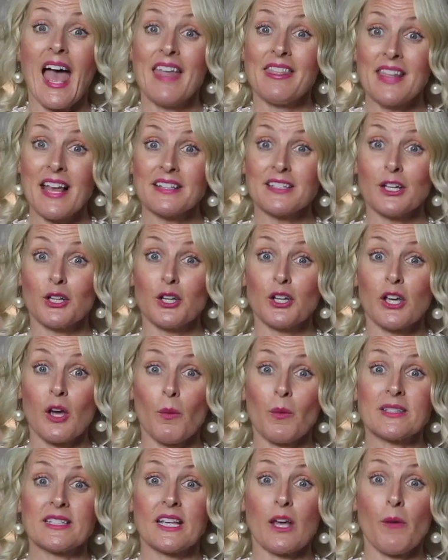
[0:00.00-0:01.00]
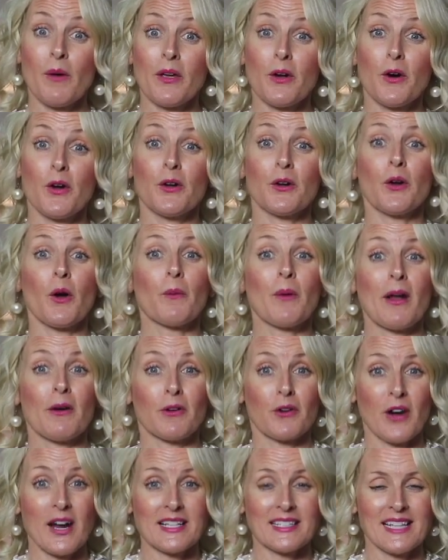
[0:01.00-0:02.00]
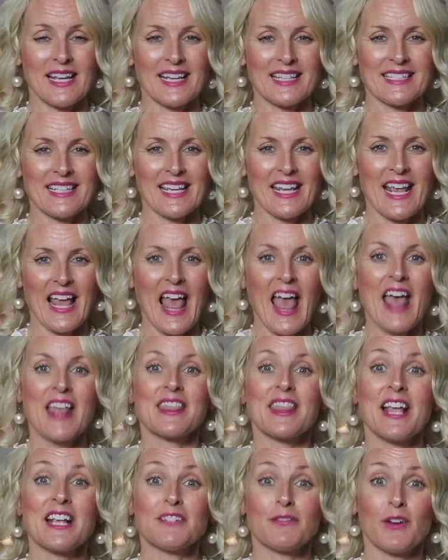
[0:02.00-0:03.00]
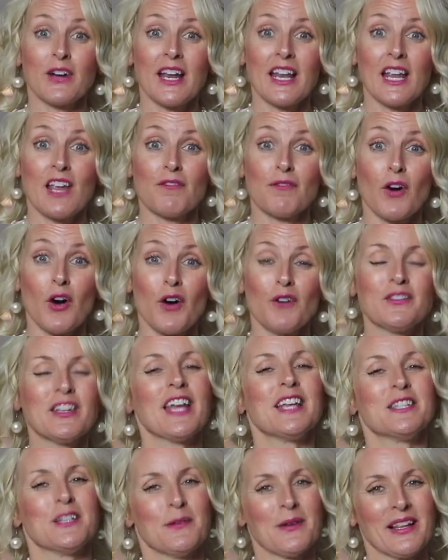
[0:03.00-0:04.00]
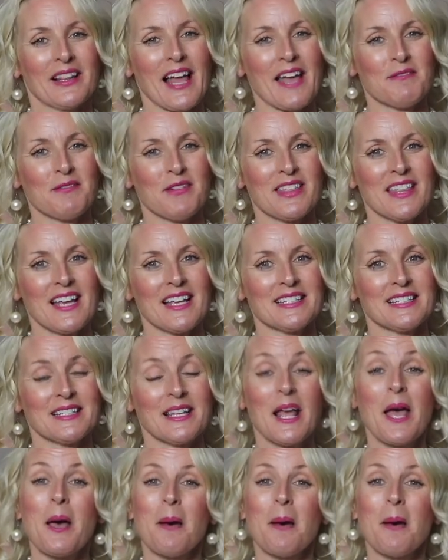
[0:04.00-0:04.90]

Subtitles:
And that's a look at what's going on around Christ's Legacy. Thanks for getting involved and doing life with us.